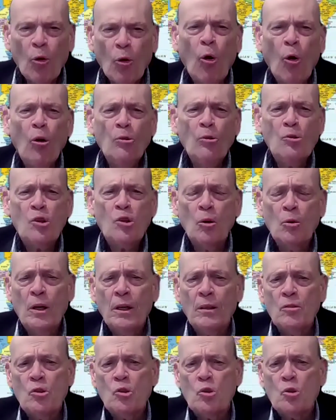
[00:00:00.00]
also
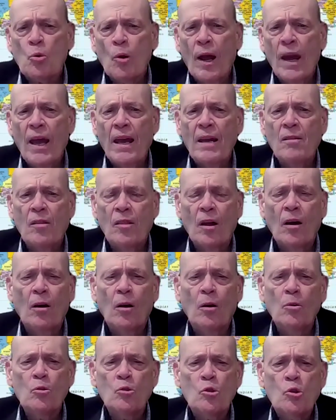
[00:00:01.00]
constrain
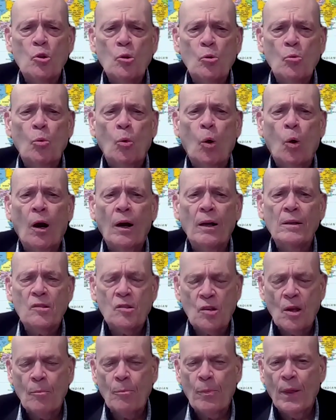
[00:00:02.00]
those who want
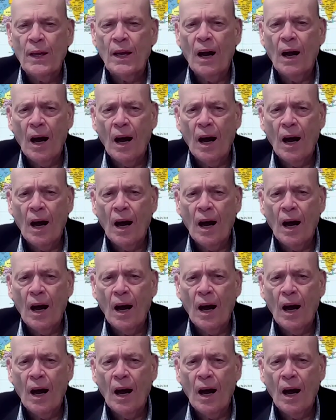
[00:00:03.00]
something